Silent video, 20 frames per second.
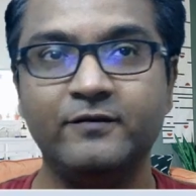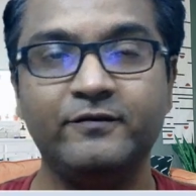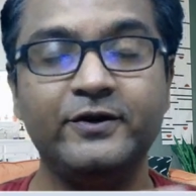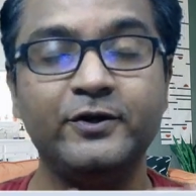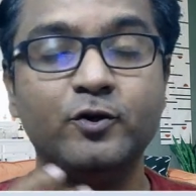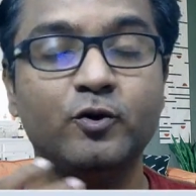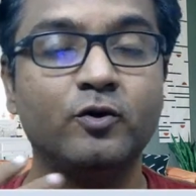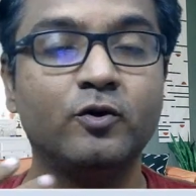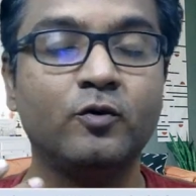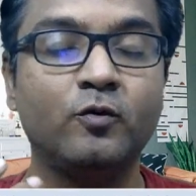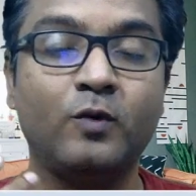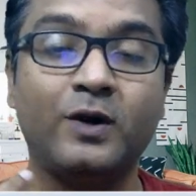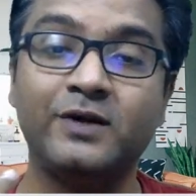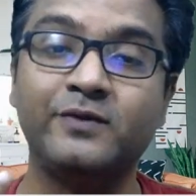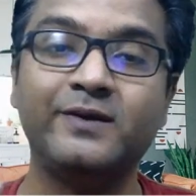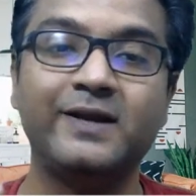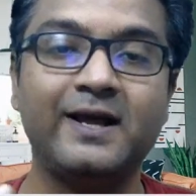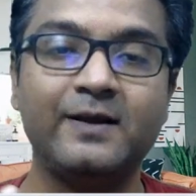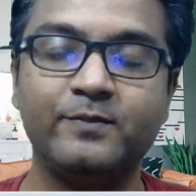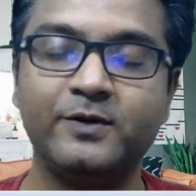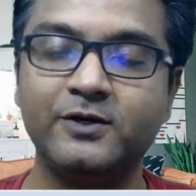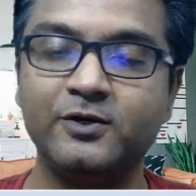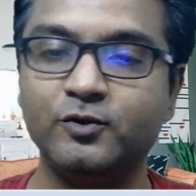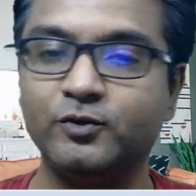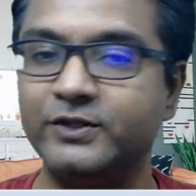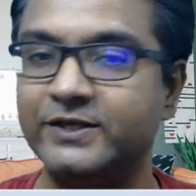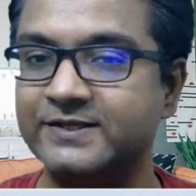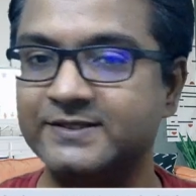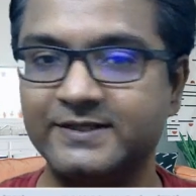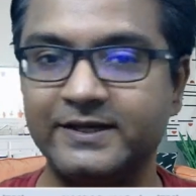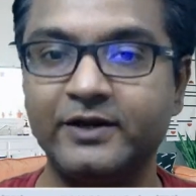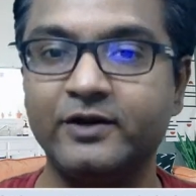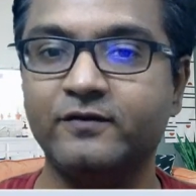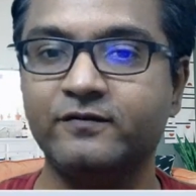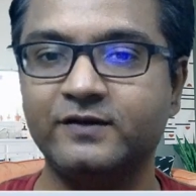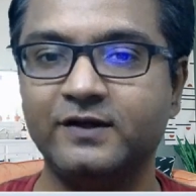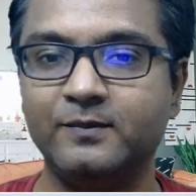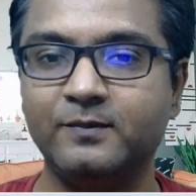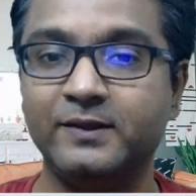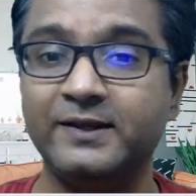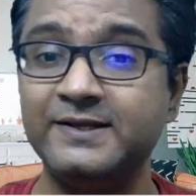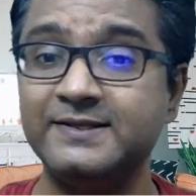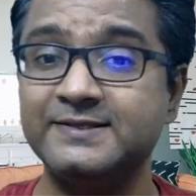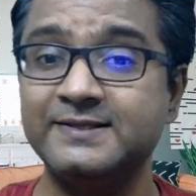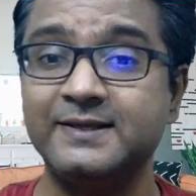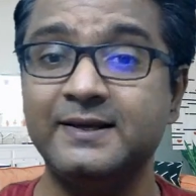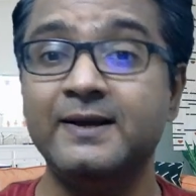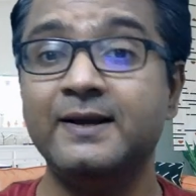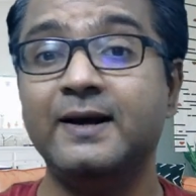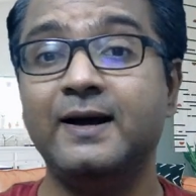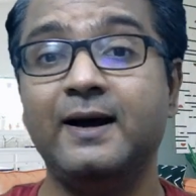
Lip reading: we don't know what will happen to these kind of companies.